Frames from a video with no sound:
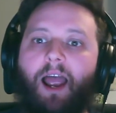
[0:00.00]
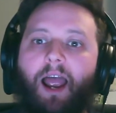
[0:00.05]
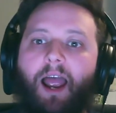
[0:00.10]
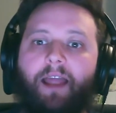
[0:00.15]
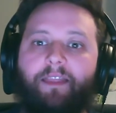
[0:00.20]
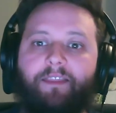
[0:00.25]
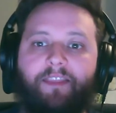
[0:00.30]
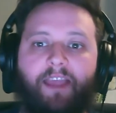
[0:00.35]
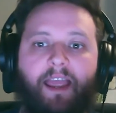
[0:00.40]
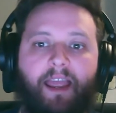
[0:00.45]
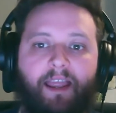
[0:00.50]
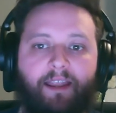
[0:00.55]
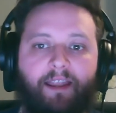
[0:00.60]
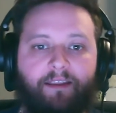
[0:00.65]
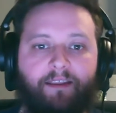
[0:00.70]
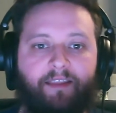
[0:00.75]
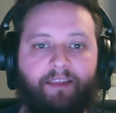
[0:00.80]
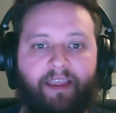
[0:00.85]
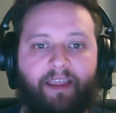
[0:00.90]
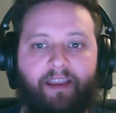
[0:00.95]
And
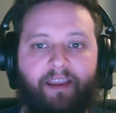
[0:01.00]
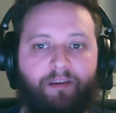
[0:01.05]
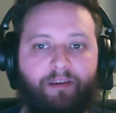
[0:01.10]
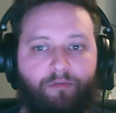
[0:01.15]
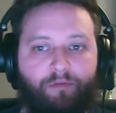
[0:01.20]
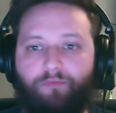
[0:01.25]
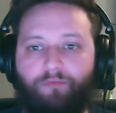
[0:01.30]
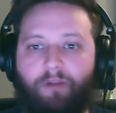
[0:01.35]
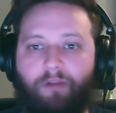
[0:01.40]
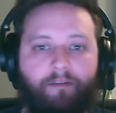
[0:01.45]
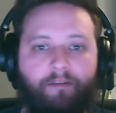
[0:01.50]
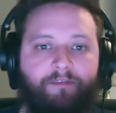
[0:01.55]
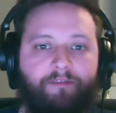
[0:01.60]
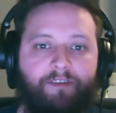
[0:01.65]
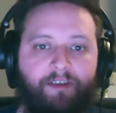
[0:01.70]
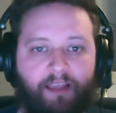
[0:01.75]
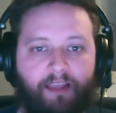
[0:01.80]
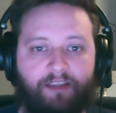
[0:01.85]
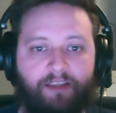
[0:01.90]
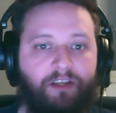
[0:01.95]
then they
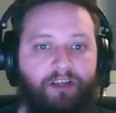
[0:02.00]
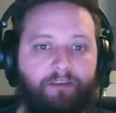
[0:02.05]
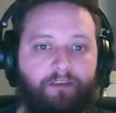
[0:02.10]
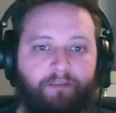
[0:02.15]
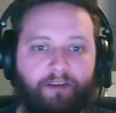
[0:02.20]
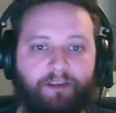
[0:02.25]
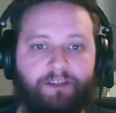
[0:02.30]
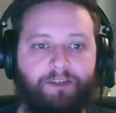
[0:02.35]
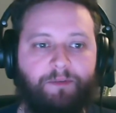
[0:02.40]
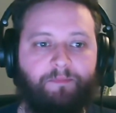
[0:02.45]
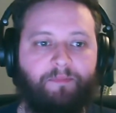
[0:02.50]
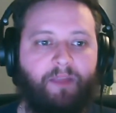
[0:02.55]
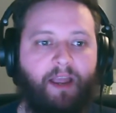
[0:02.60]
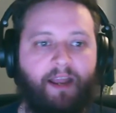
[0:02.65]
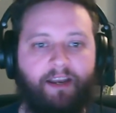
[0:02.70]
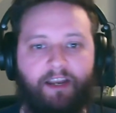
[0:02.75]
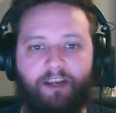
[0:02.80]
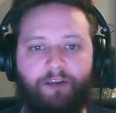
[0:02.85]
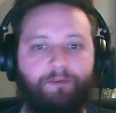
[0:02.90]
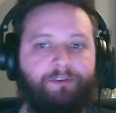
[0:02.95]
revved their service,
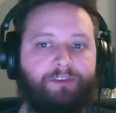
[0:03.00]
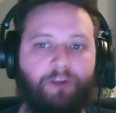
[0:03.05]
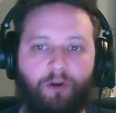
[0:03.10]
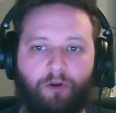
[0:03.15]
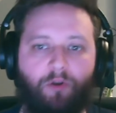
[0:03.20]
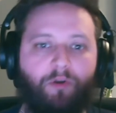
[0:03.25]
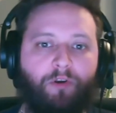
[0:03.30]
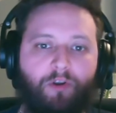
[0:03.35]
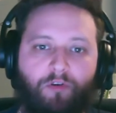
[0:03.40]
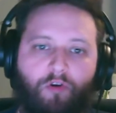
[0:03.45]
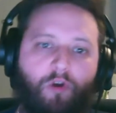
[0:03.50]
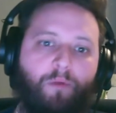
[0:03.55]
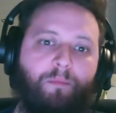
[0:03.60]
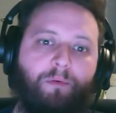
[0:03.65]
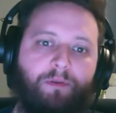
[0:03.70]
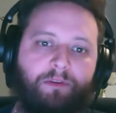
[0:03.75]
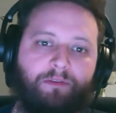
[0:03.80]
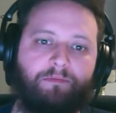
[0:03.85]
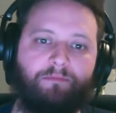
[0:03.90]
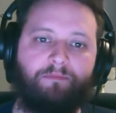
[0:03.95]
and it was no longer
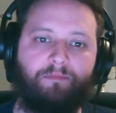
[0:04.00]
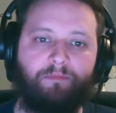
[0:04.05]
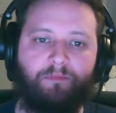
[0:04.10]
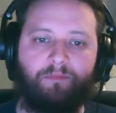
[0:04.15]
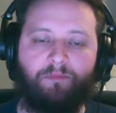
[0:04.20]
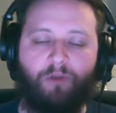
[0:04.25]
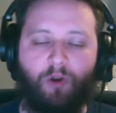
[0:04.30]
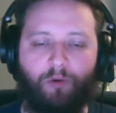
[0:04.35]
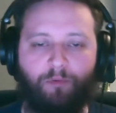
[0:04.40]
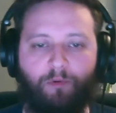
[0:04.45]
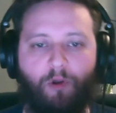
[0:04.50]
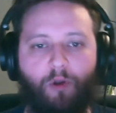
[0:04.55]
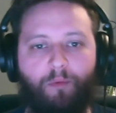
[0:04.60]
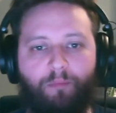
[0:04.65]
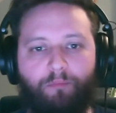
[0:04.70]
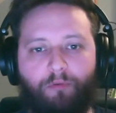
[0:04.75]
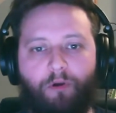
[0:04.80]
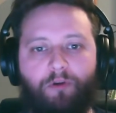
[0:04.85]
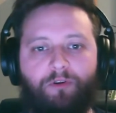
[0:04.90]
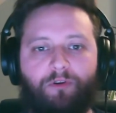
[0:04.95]
open
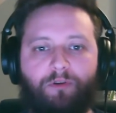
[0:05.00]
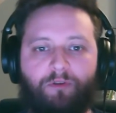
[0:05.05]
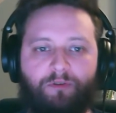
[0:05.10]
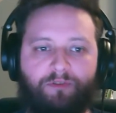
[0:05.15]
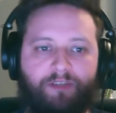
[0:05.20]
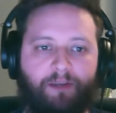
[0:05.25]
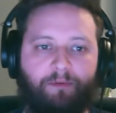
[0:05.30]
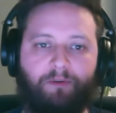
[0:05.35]
protocols.